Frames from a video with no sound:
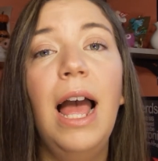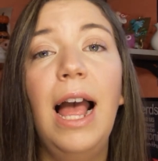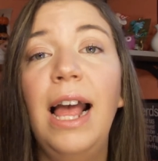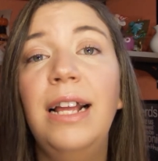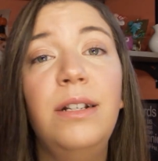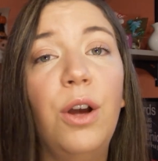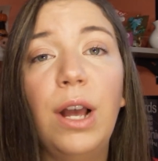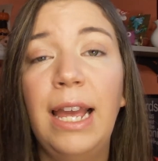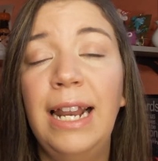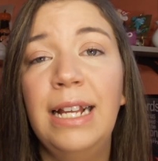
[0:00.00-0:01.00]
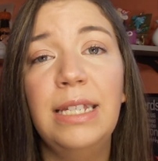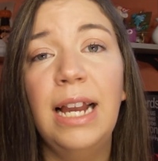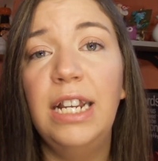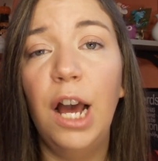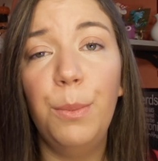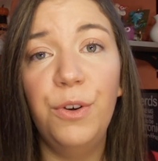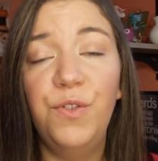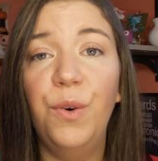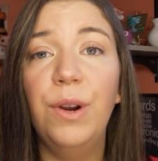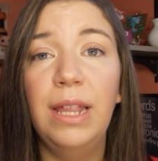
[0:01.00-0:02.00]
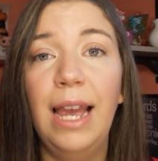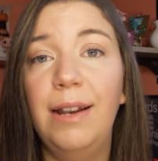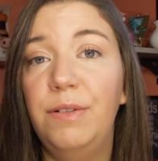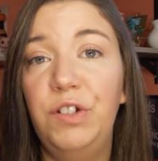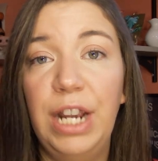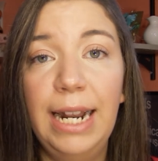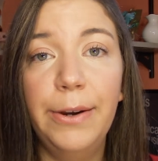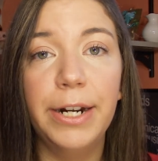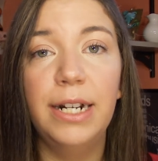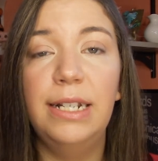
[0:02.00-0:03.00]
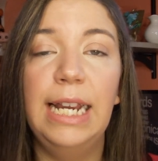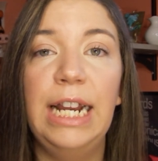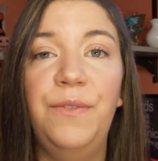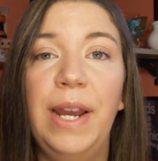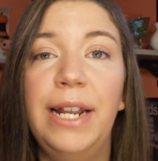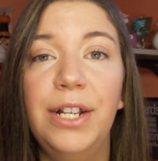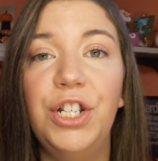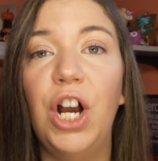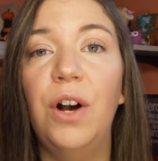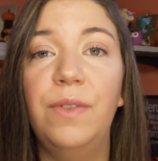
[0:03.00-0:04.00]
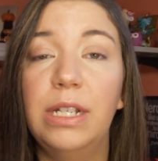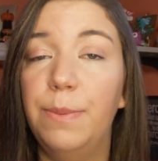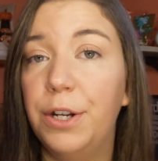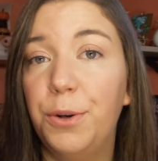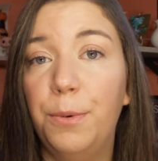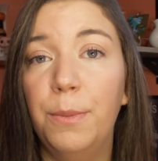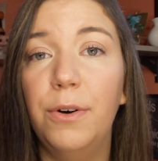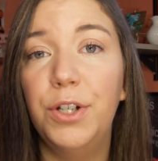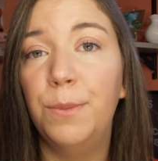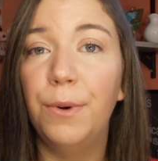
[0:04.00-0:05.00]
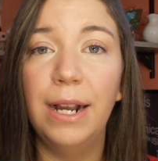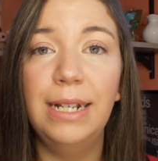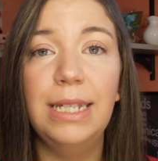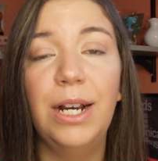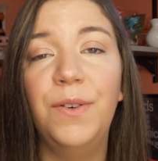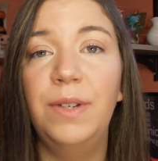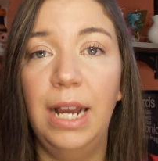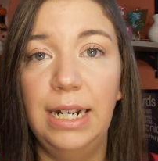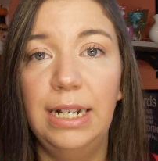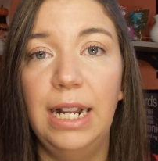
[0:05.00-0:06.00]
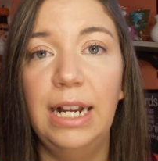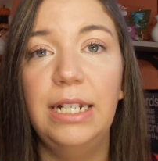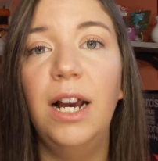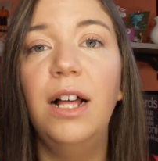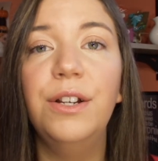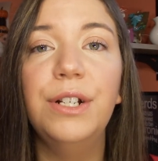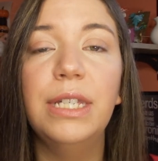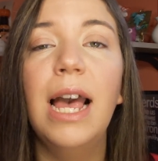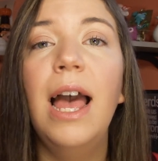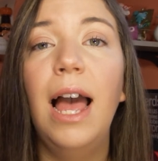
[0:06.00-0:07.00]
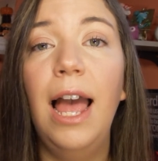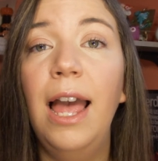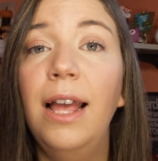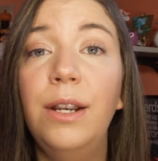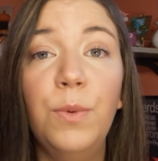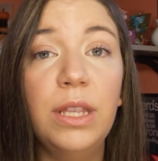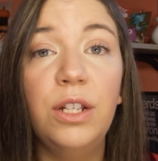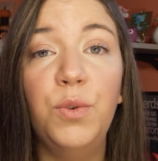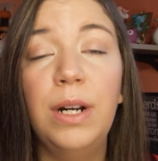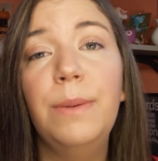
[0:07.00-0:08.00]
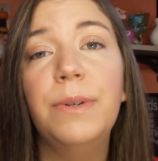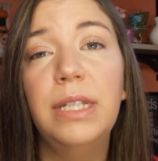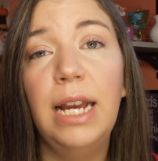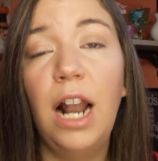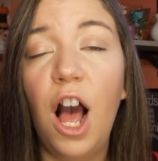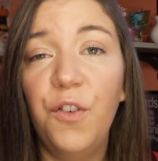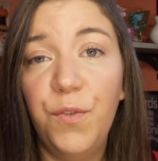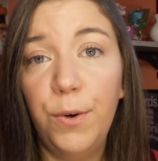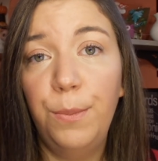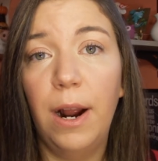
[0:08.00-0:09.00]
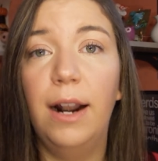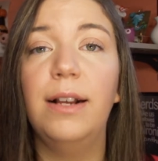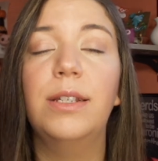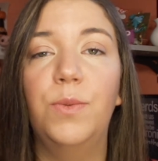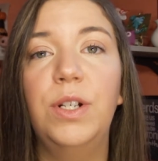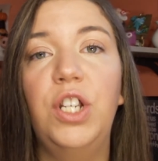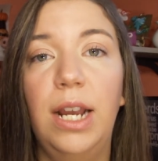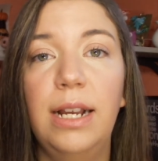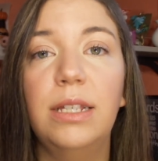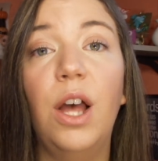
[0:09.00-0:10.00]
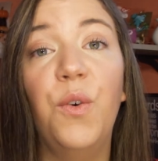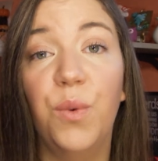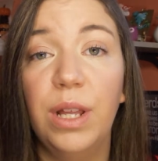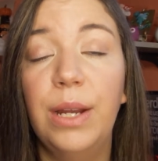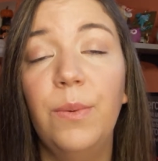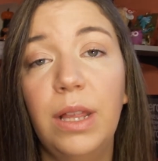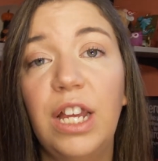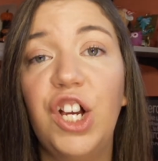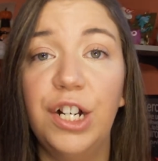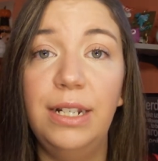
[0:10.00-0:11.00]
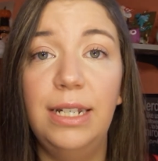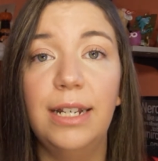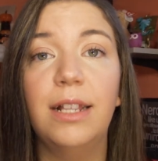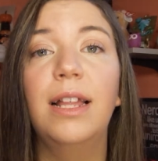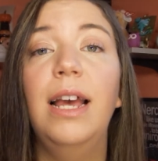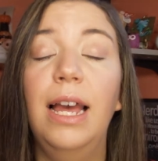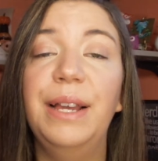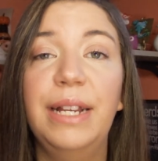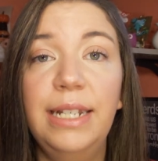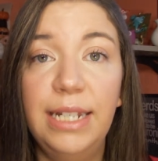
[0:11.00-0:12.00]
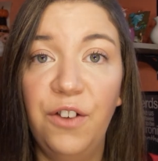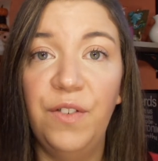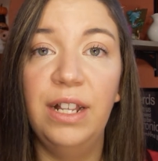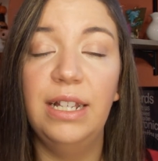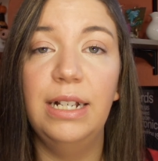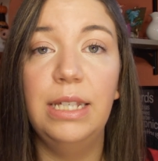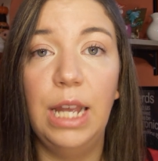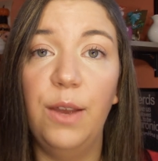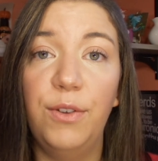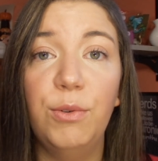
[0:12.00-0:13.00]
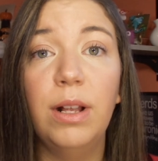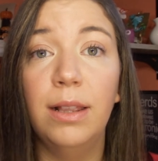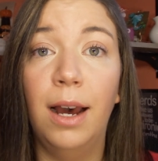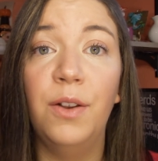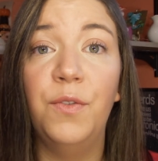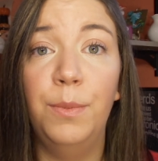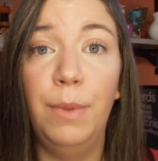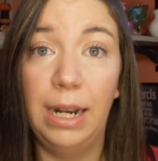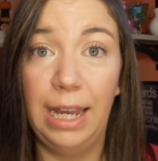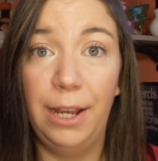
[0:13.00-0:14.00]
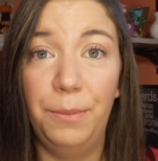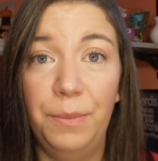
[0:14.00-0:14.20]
and getting signed up before the end of January to take advantage of the special promotion price of $99 and with the 20% off food products, which is a really, really good deal and can definitely save you a lot of money.